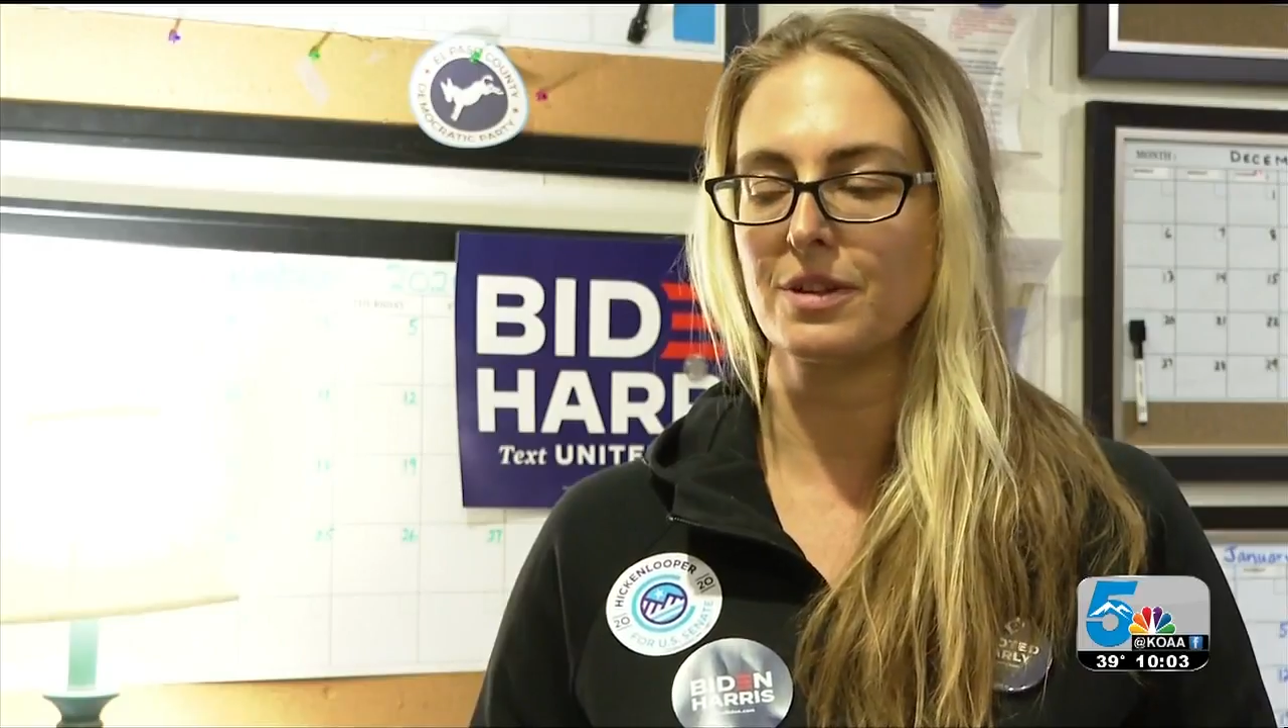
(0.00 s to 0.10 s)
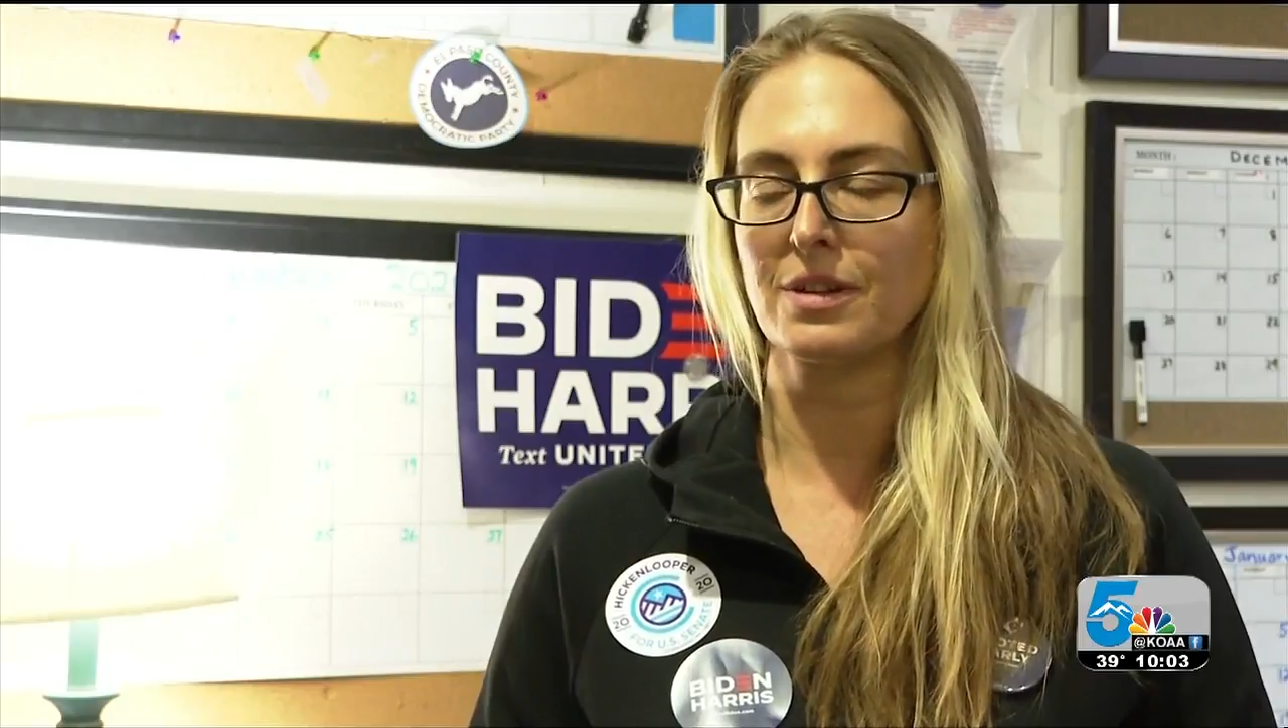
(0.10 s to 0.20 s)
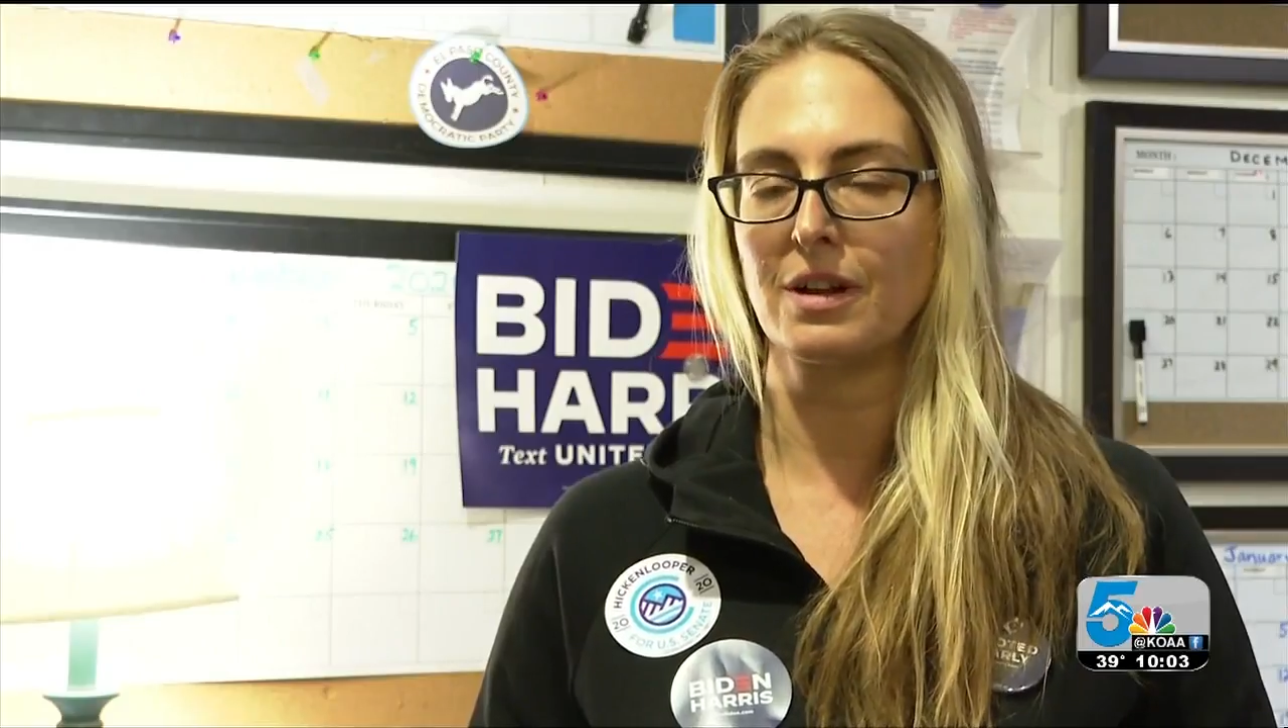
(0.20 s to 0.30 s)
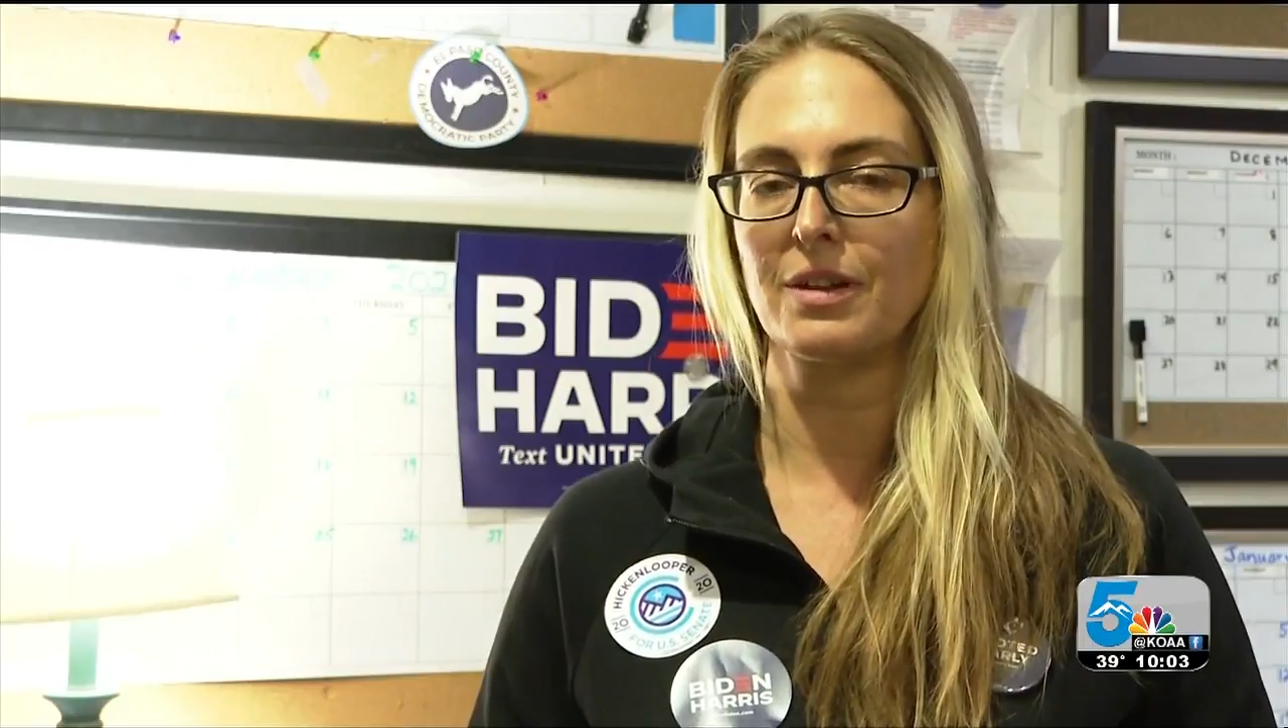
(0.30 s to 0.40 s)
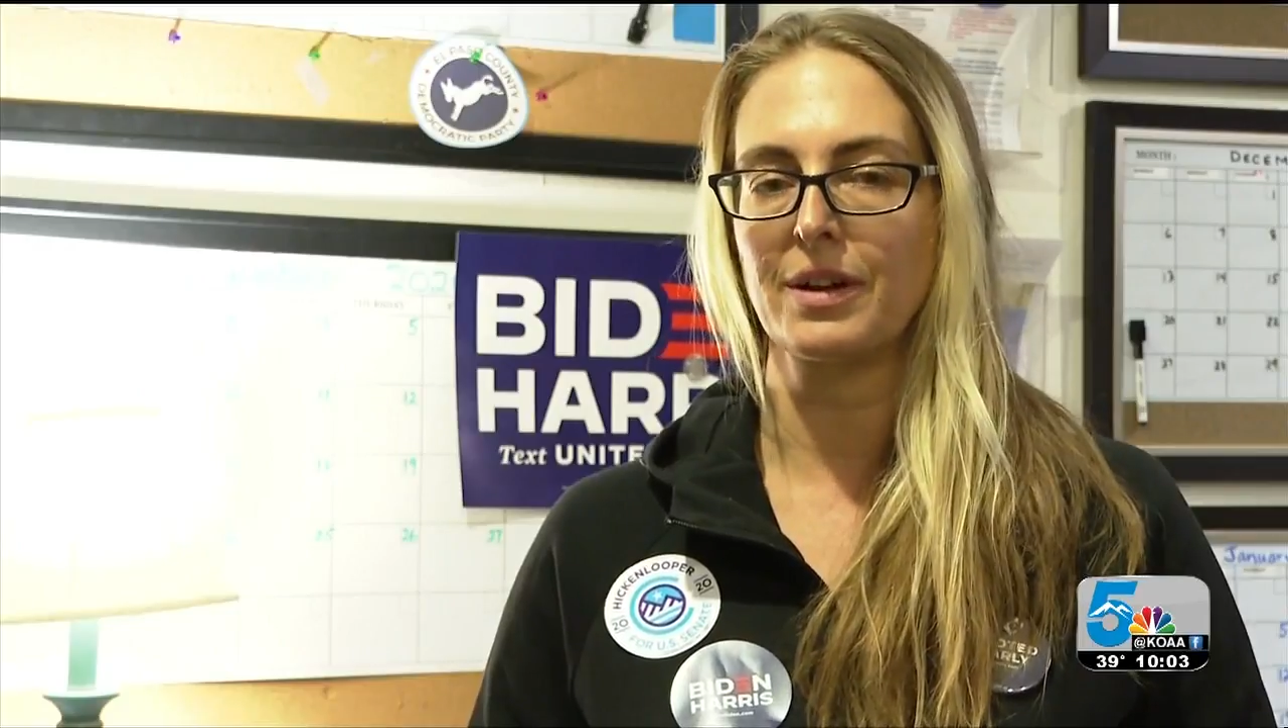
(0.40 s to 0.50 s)

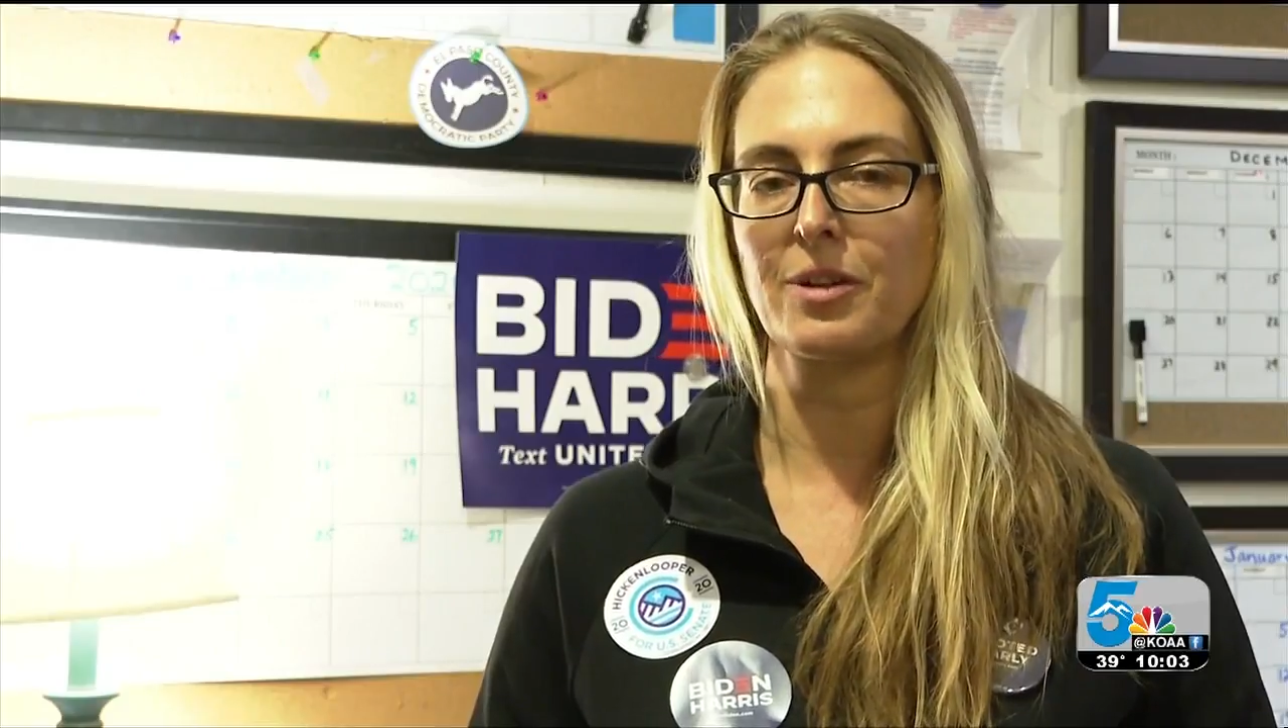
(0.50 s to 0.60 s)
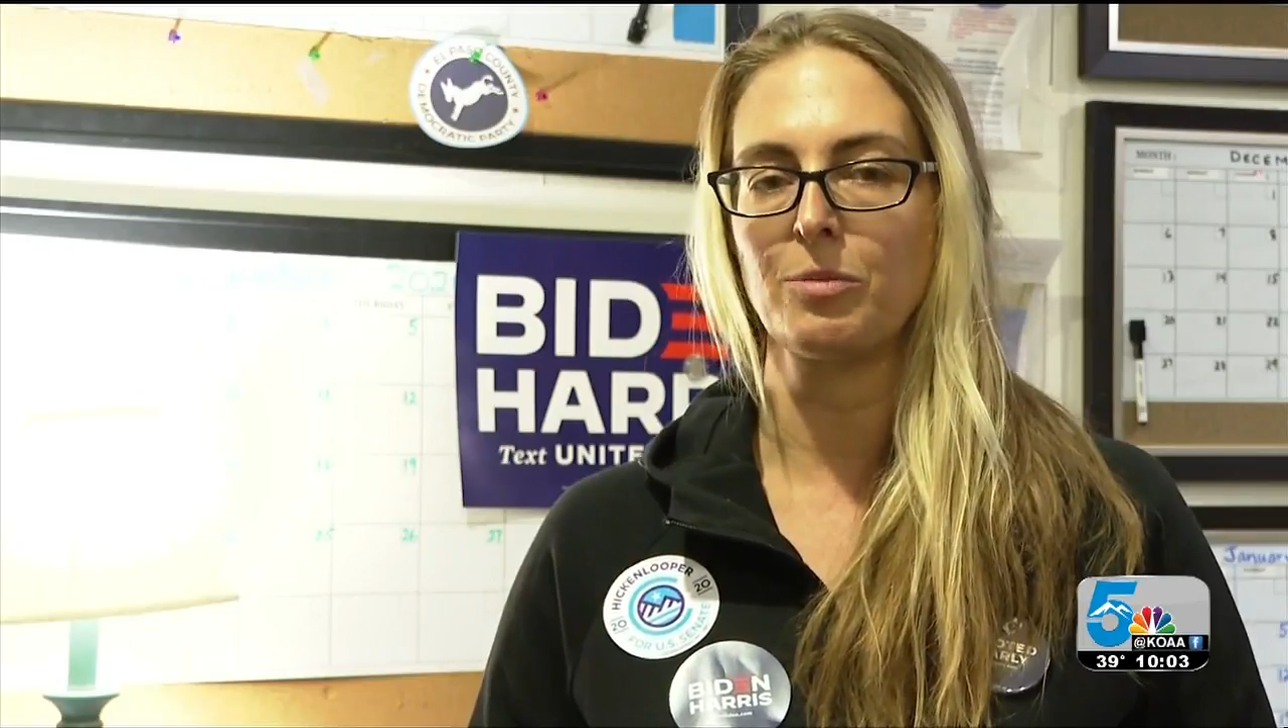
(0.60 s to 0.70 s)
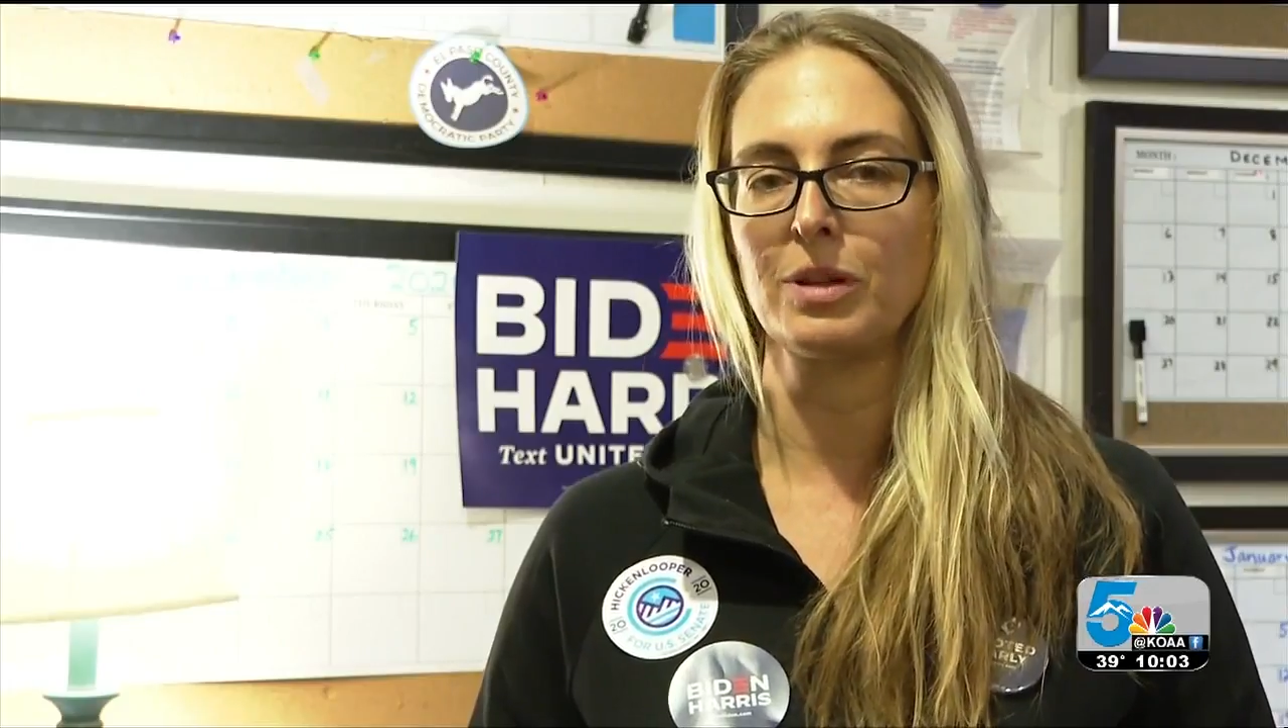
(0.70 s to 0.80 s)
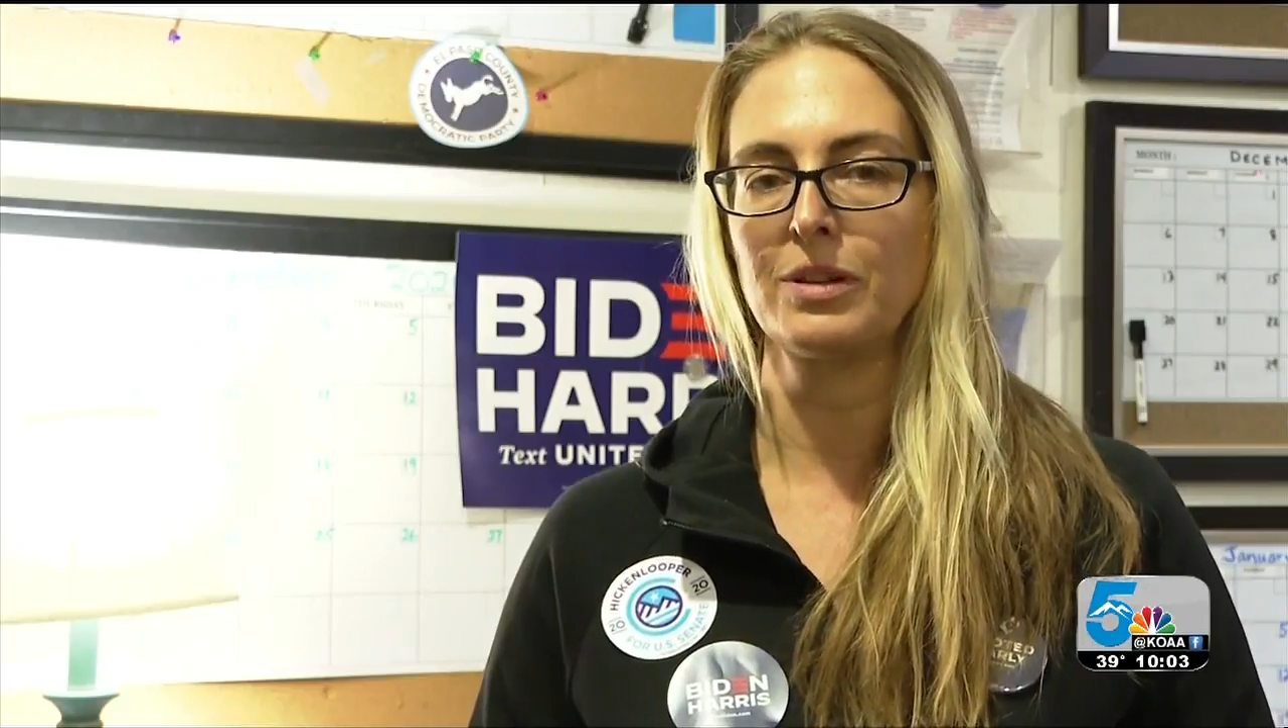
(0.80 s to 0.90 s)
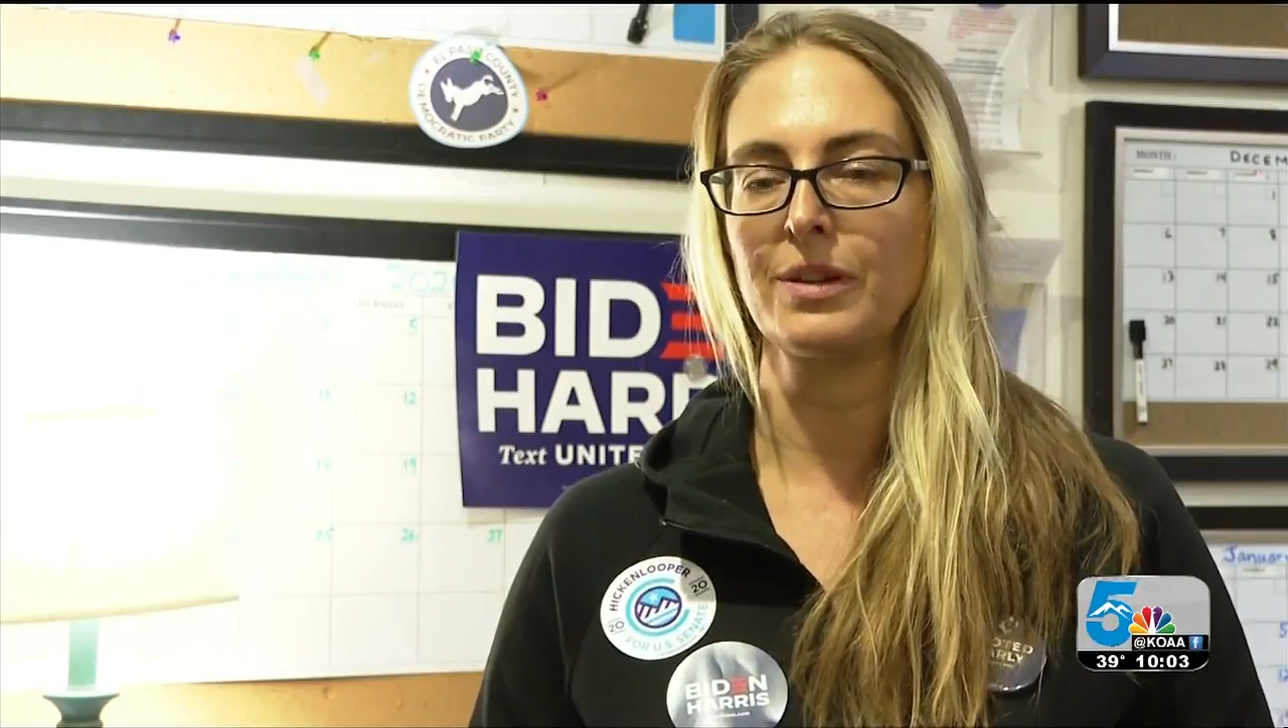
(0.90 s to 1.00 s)
turn
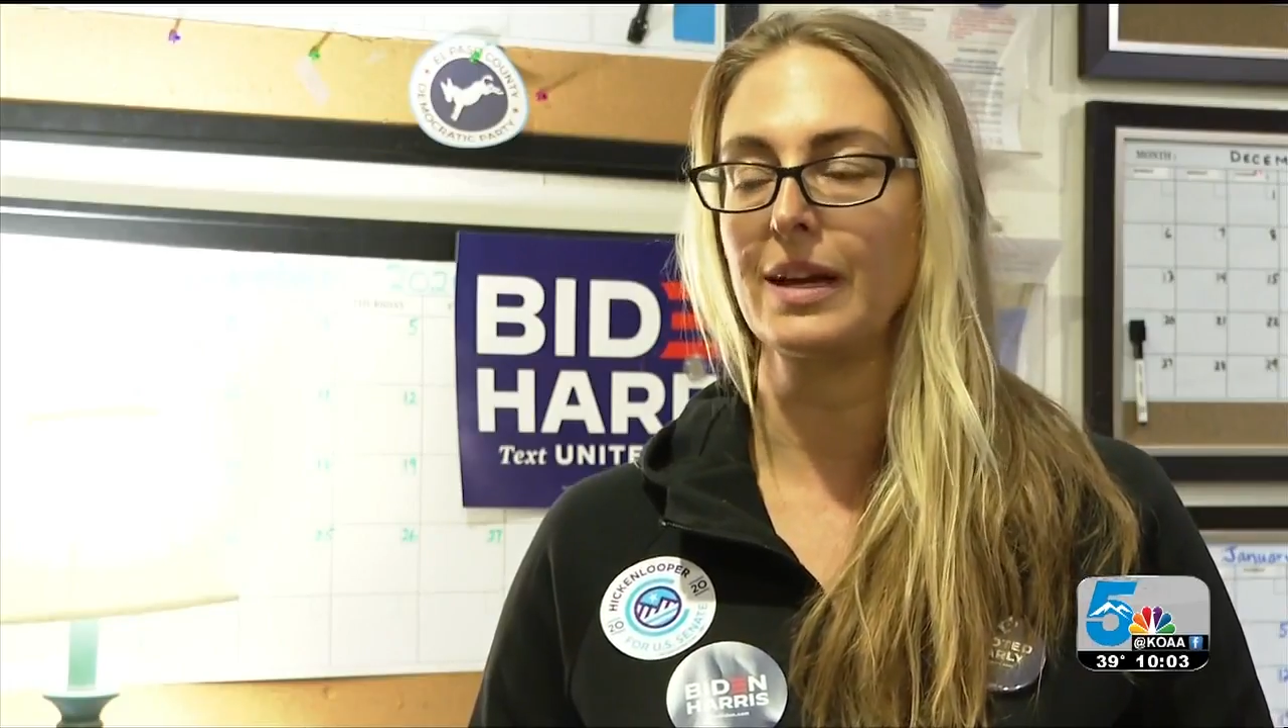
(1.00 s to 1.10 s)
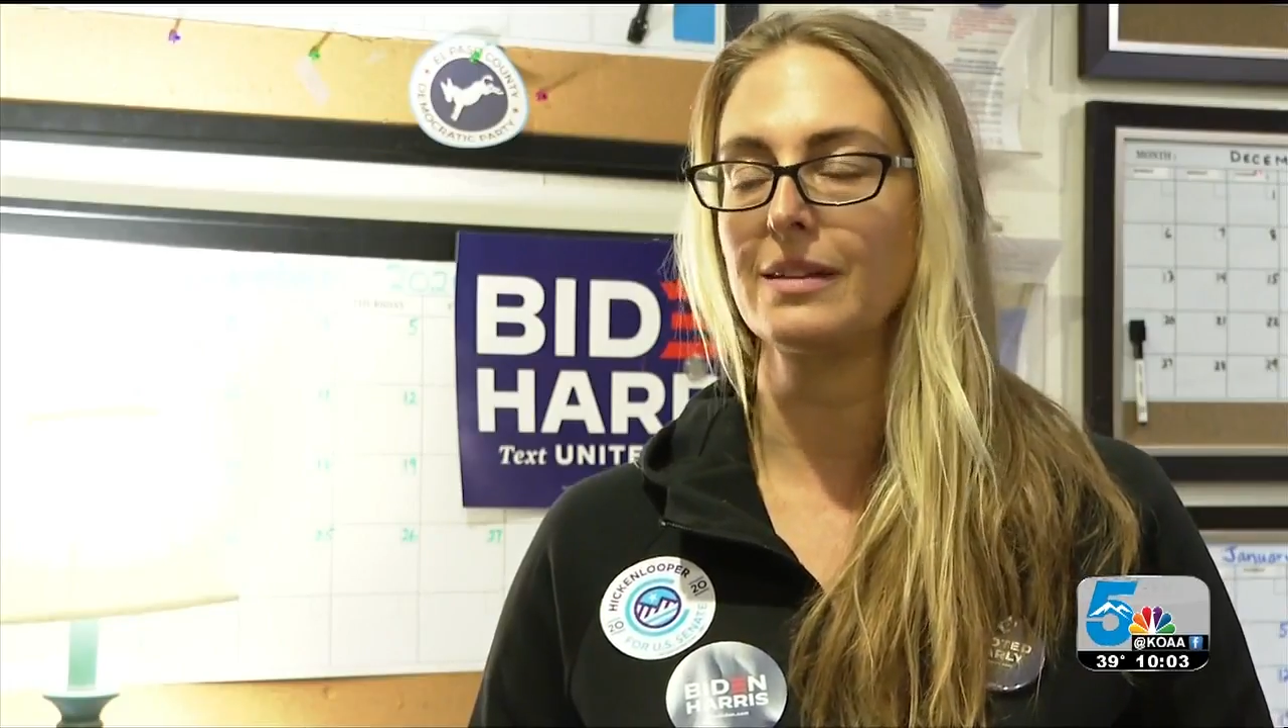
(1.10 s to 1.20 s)
Colorado blue